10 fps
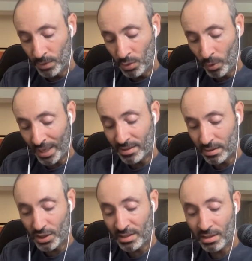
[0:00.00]
what I
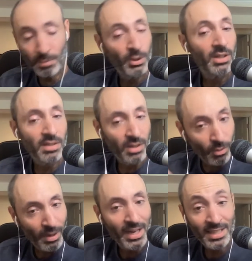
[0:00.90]
suggest in the book is the
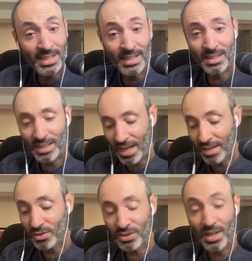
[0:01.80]
great identity
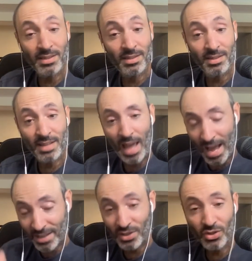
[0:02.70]
exercises to
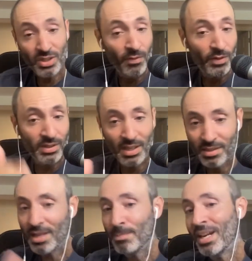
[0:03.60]
ask yourself or say the
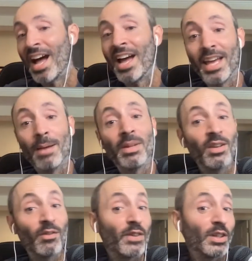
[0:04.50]
statement, I am, and
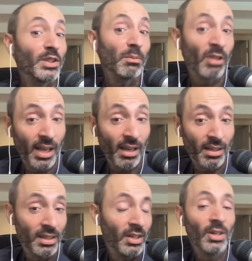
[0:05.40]
then fill in the blank
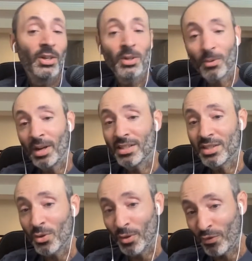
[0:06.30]
right?
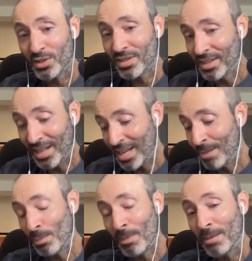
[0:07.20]
So the first thing that came
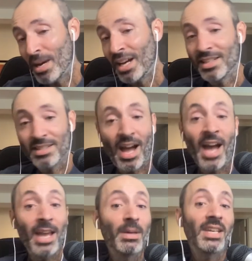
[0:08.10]
to my mind is
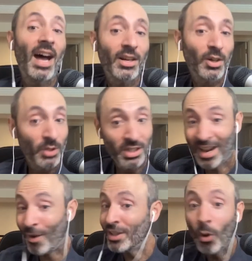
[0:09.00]
I am a doctor, which is
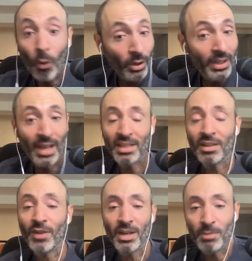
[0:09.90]
how I totally
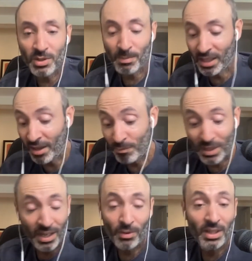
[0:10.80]
identified most of my life. But
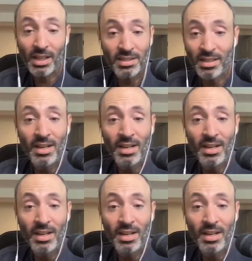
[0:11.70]
then I realized